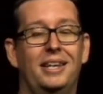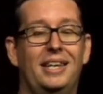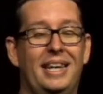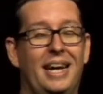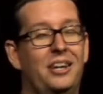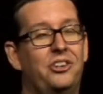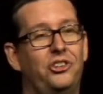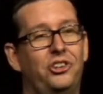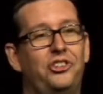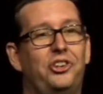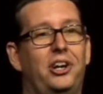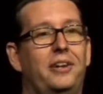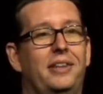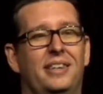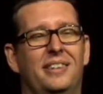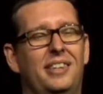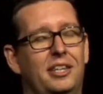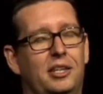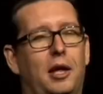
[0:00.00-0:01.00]
He actually shared
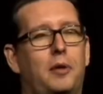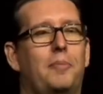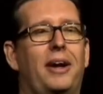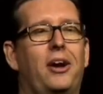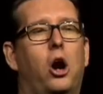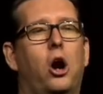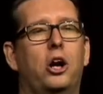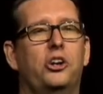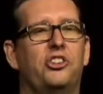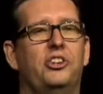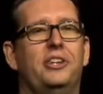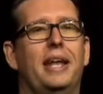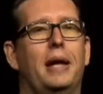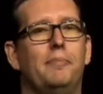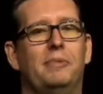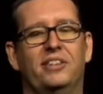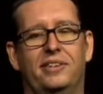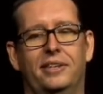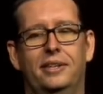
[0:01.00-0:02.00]
this. He's like my arch
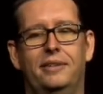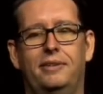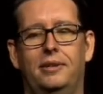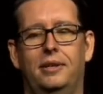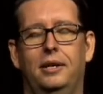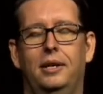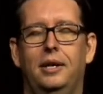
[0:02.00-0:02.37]
nemesis.